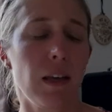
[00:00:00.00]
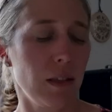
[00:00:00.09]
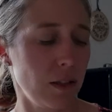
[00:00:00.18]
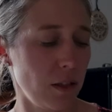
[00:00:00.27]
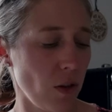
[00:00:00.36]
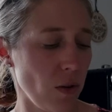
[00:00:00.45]

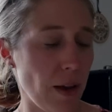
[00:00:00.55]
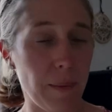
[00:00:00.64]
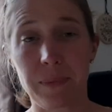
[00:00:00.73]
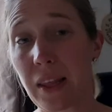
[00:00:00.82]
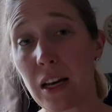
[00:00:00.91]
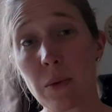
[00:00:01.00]
So yeah,
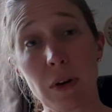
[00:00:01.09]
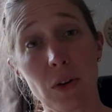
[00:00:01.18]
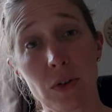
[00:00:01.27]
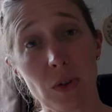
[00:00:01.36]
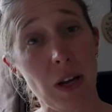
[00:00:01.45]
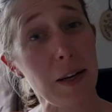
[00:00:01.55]
anyone
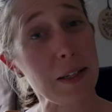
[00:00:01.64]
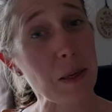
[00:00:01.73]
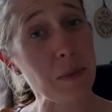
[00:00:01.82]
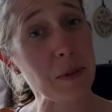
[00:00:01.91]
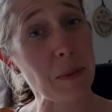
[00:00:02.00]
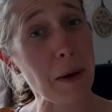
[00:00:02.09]
who's got any
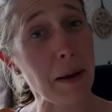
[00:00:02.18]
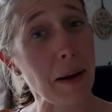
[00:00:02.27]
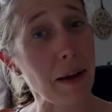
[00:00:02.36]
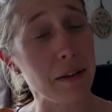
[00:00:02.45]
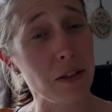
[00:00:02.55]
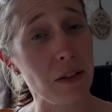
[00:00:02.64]
tips about
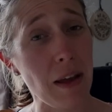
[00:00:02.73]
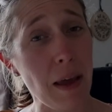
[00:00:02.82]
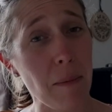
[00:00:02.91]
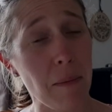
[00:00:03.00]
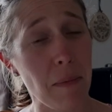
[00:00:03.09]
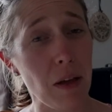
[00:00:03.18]
how to
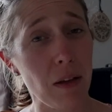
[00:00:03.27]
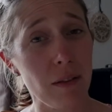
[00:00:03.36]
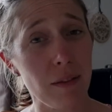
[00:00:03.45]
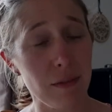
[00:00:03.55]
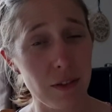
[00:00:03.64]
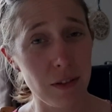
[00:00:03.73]
hem
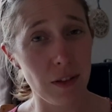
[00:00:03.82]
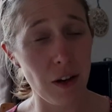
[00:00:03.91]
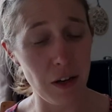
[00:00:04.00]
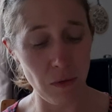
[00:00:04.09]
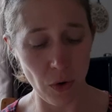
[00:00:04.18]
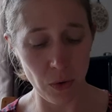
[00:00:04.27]

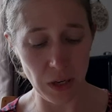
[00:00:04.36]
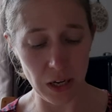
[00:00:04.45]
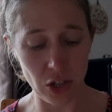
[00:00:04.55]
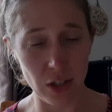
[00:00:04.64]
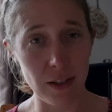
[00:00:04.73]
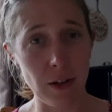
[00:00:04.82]
tiny rolled
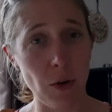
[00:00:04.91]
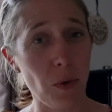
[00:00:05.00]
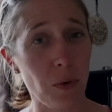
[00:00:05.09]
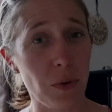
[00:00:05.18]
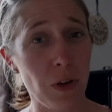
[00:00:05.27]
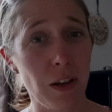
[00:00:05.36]
edges
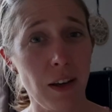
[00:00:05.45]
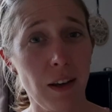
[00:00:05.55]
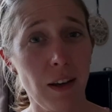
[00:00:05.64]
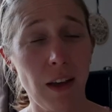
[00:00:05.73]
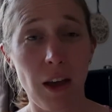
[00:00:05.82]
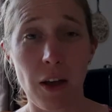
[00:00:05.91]
on
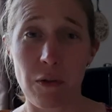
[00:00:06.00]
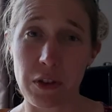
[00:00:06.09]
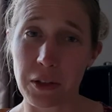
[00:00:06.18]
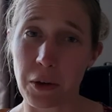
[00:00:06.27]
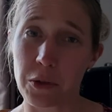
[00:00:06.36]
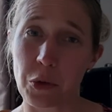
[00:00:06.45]
a
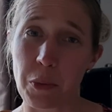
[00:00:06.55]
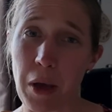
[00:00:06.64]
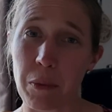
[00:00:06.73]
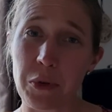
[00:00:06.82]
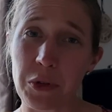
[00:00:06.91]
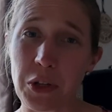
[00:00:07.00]
viscose or a
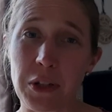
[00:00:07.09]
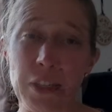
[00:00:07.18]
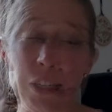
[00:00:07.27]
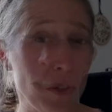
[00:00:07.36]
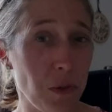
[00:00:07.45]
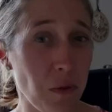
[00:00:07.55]
bamboo
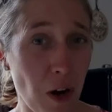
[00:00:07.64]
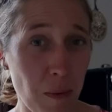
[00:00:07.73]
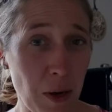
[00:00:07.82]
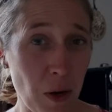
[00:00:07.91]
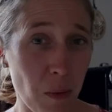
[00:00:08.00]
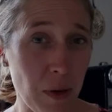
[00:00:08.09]
jersey, do write
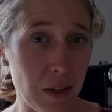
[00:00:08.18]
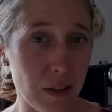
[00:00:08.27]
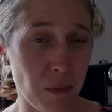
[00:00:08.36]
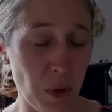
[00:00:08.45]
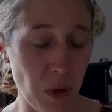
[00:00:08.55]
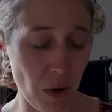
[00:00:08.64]
me a comment
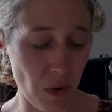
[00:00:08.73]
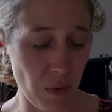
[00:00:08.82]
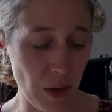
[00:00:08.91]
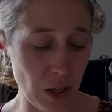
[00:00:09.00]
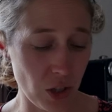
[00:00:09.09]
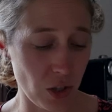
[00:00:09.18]
below
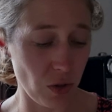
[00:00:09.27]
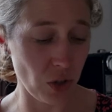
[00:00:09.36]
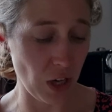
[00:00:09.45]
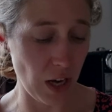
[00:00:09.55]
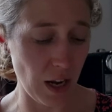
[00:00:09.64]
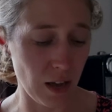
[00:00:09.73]
and do
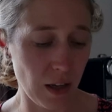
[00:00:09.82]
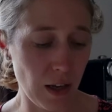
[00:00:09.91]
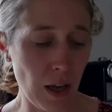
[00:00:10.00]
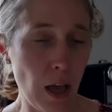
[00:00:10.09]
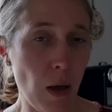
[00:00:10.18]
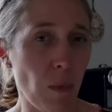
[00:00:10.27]
share.
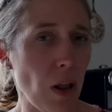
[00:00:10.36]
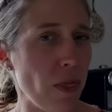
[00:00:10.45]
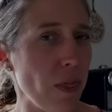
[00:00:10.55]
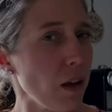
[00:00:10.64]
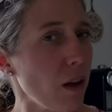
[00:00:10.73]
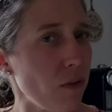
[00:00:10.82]
But I
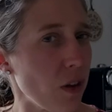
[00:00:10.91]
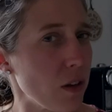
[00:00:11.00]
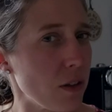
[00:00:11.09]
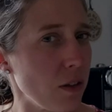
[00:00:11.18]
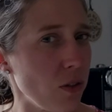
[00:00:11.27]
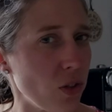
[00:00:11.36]
think I found a
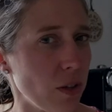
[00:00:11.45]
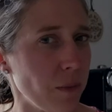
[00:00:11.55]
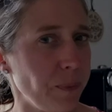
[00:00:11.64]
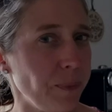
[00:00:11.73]
solution.